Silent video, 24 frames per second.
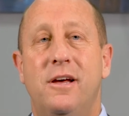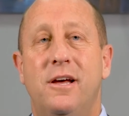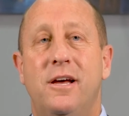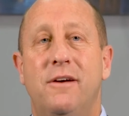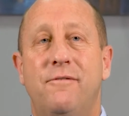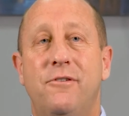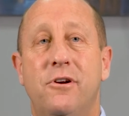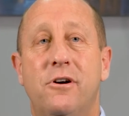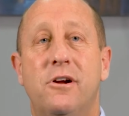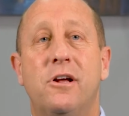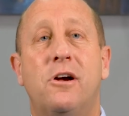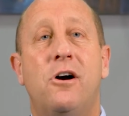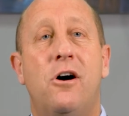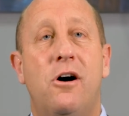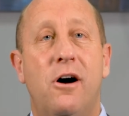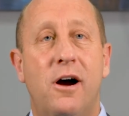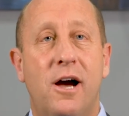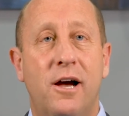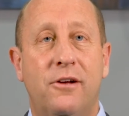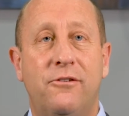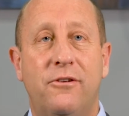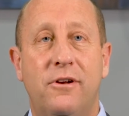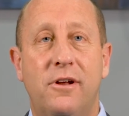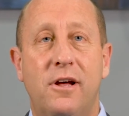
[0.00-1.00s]
If you're in a car
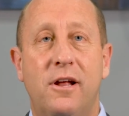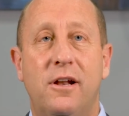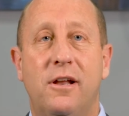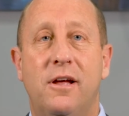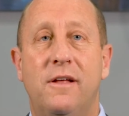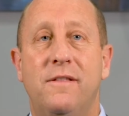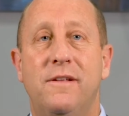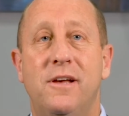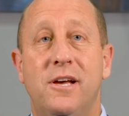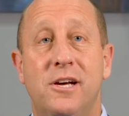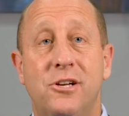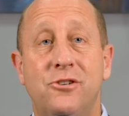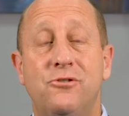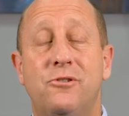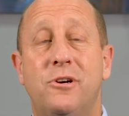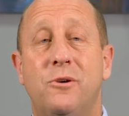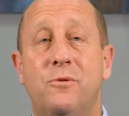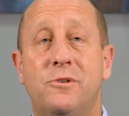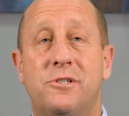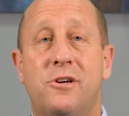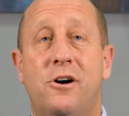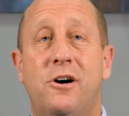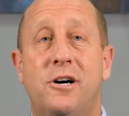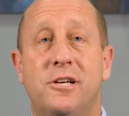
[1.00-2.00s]
accident and the injury
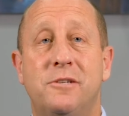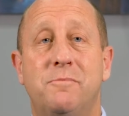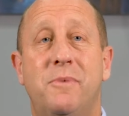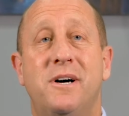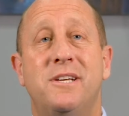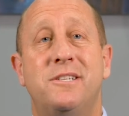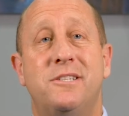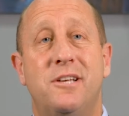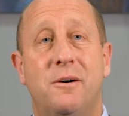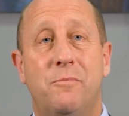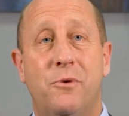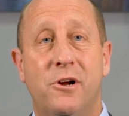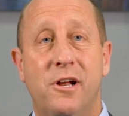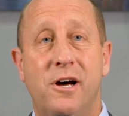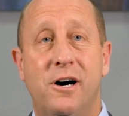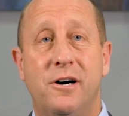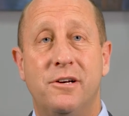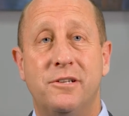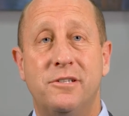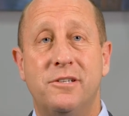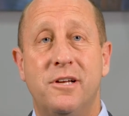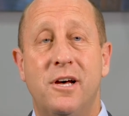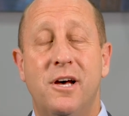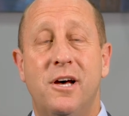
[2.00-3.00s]
was caused by someone
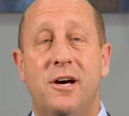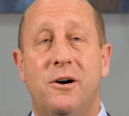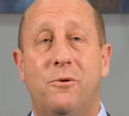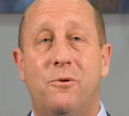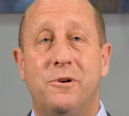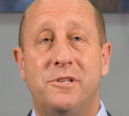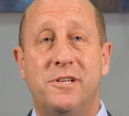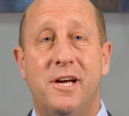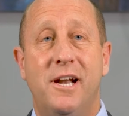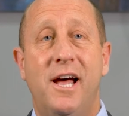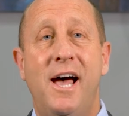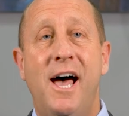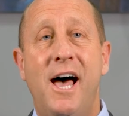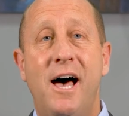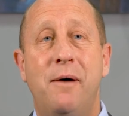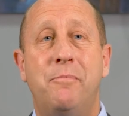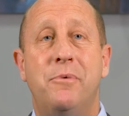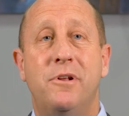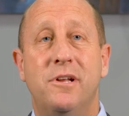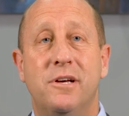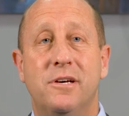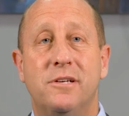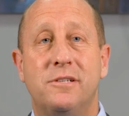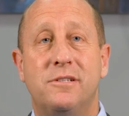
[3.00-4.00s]
else, what's going to
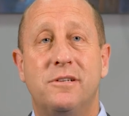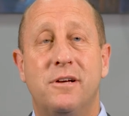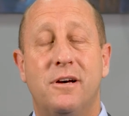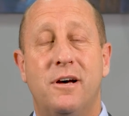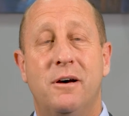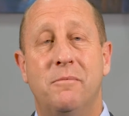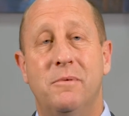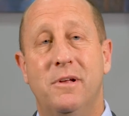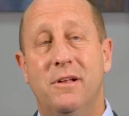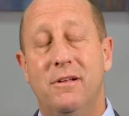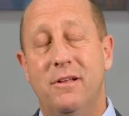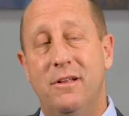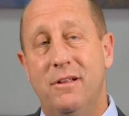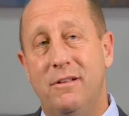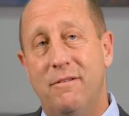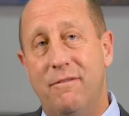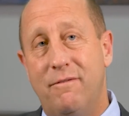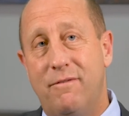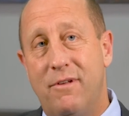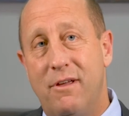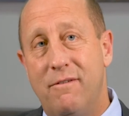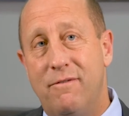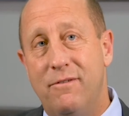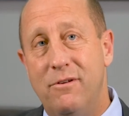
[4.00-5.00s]
happen is,
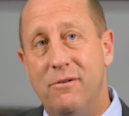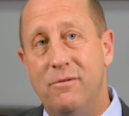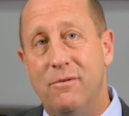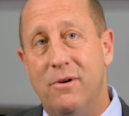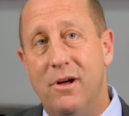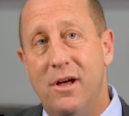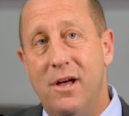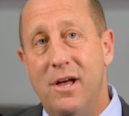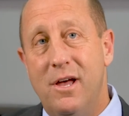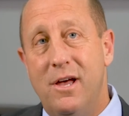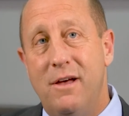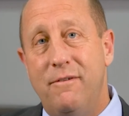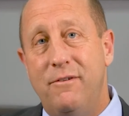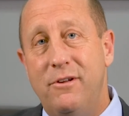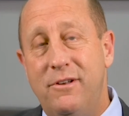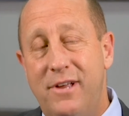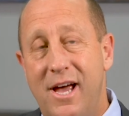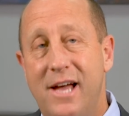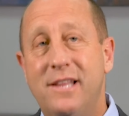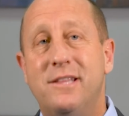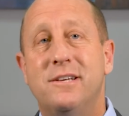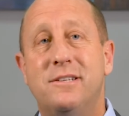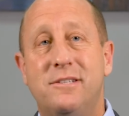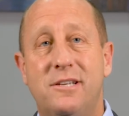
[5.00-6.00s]
if you
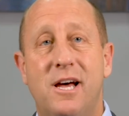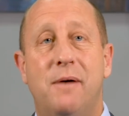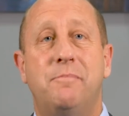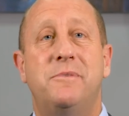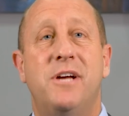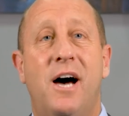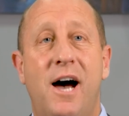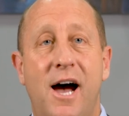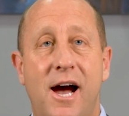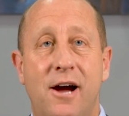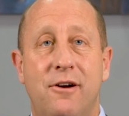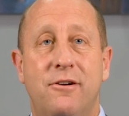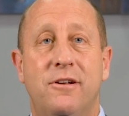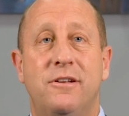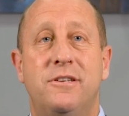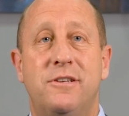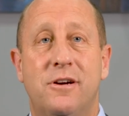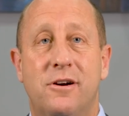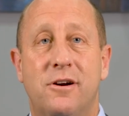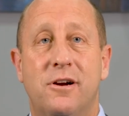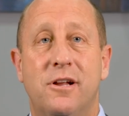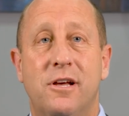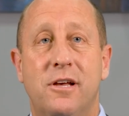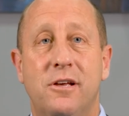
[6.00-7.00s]
take the step to hire an
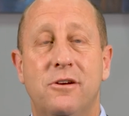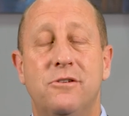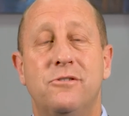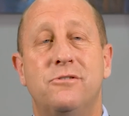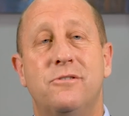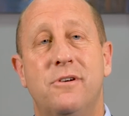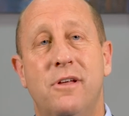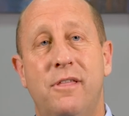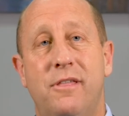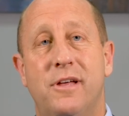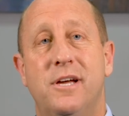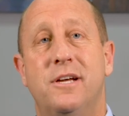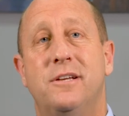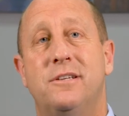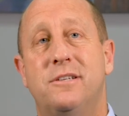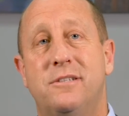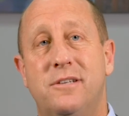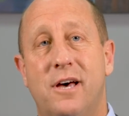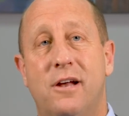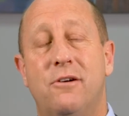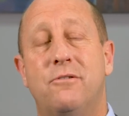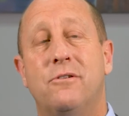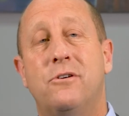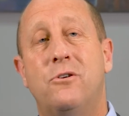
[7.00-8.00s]
attorney, usually things
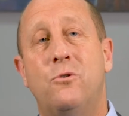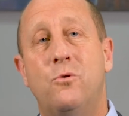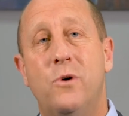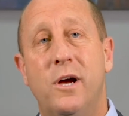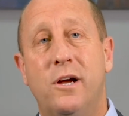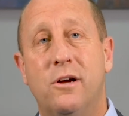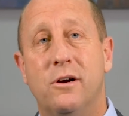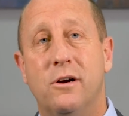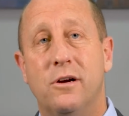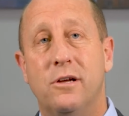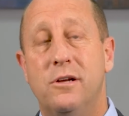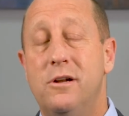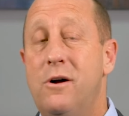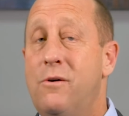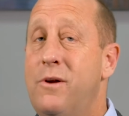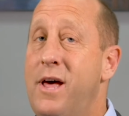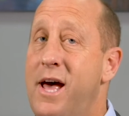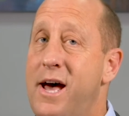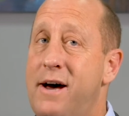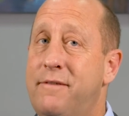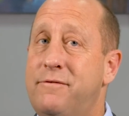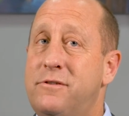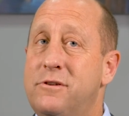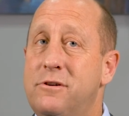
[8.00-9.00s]
settle quicker. You don't
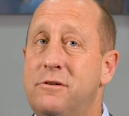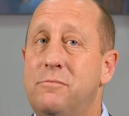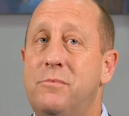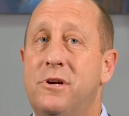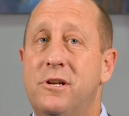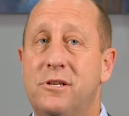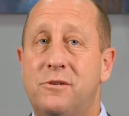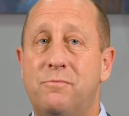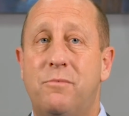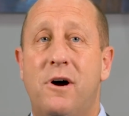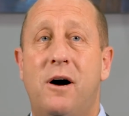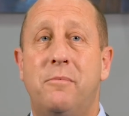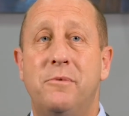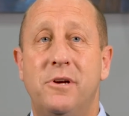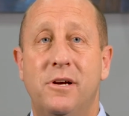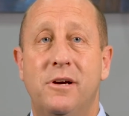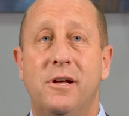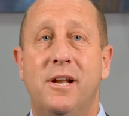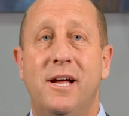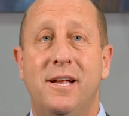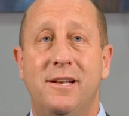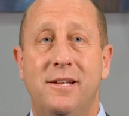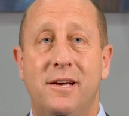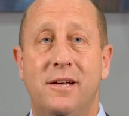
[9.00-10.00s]
have to, but it's probably a
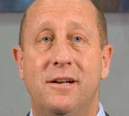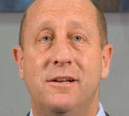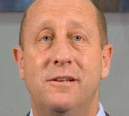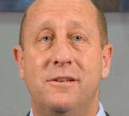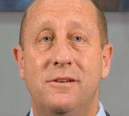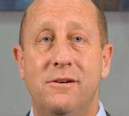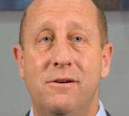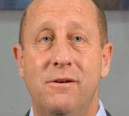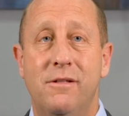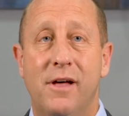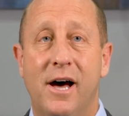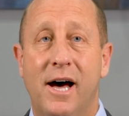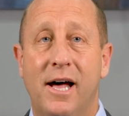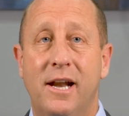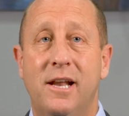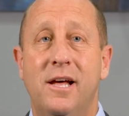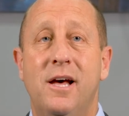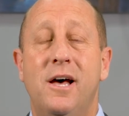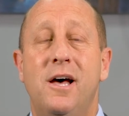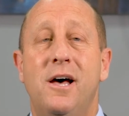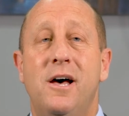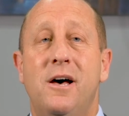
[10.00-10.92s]
good idea to do that.